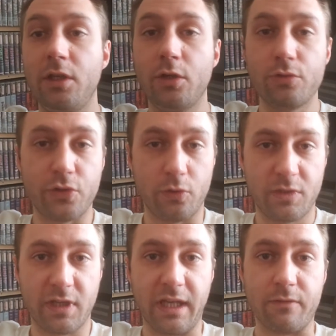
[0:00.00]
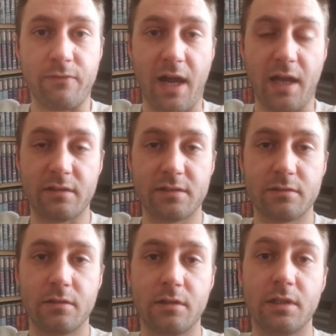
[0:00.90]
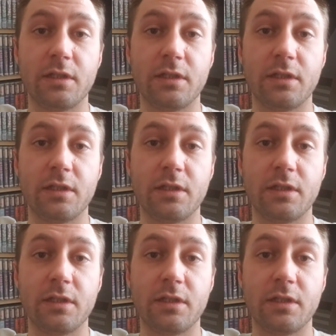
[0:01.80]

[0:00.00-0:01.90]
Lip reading: YouTube could get fined.